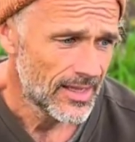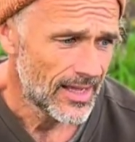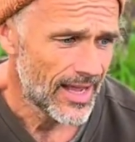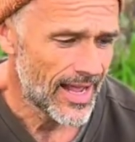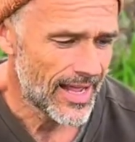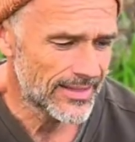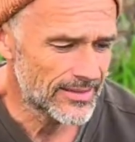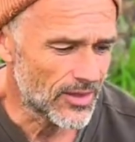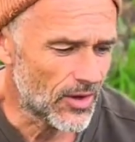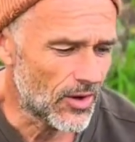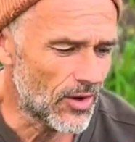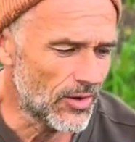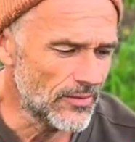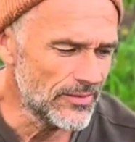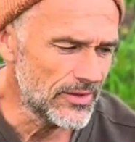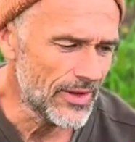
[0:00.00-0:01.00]
and
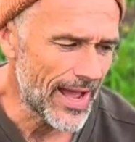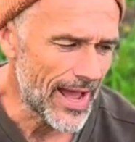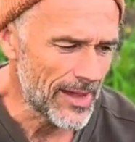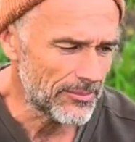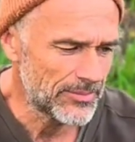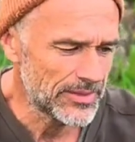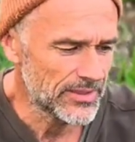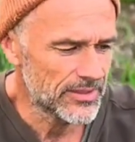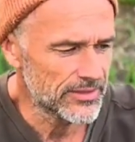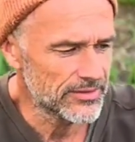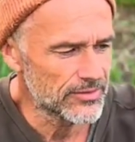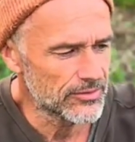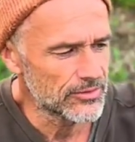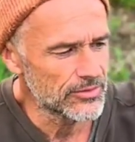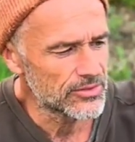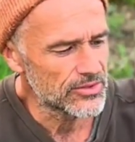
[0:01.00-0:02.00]
on the apricot
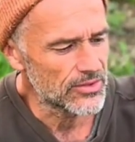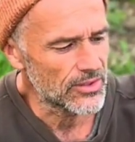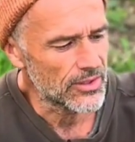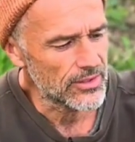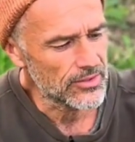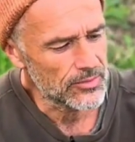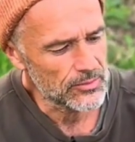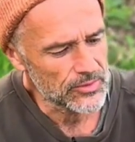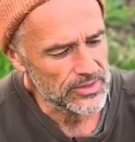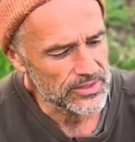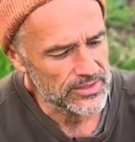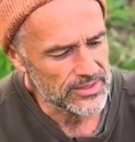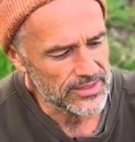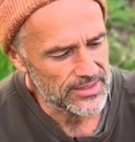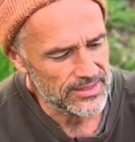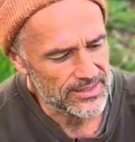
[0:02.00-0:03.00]
rootstock we
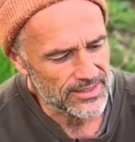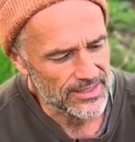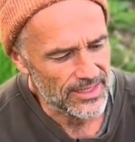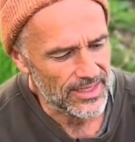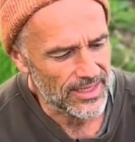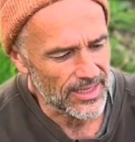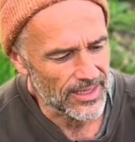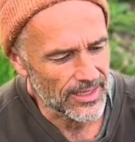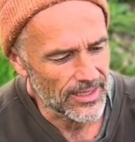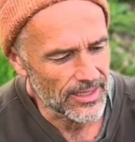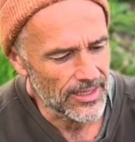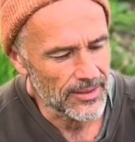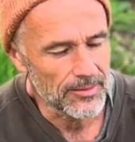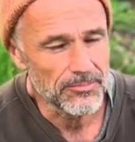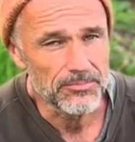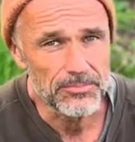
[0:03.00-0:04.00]
did
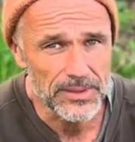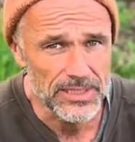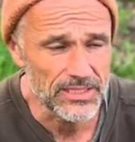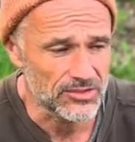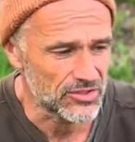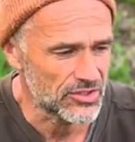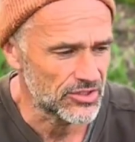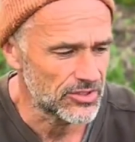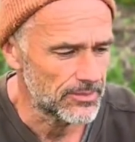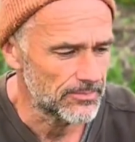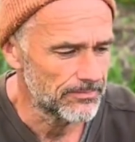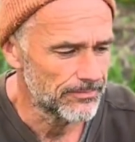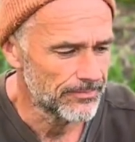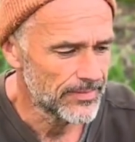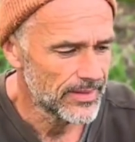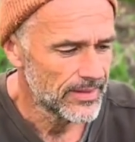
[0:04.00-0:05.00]
peach.
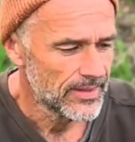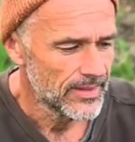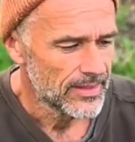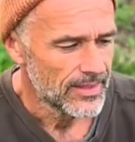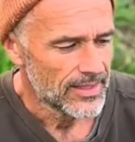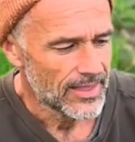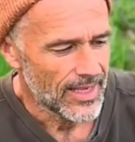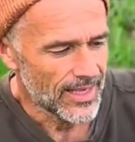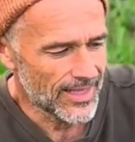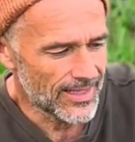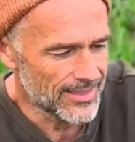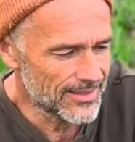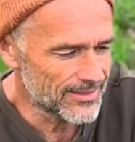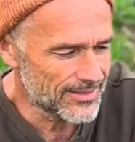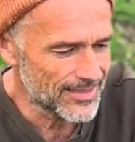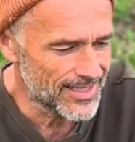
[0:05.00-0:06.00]

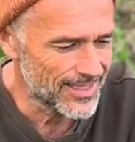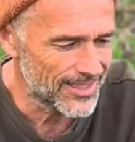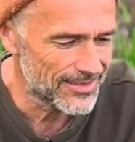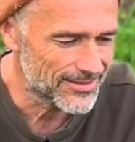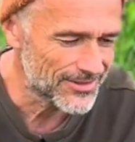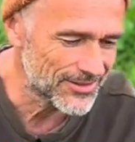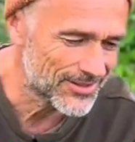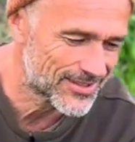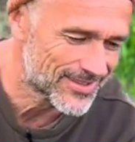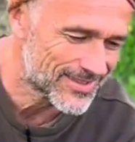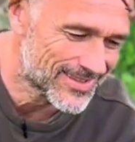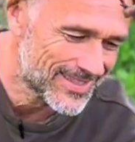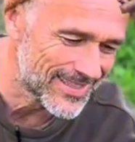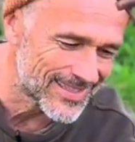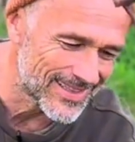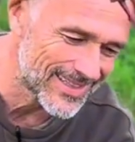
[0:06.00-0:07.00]
And here you
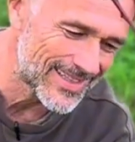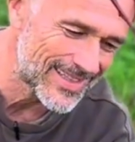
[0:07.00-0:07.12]
still,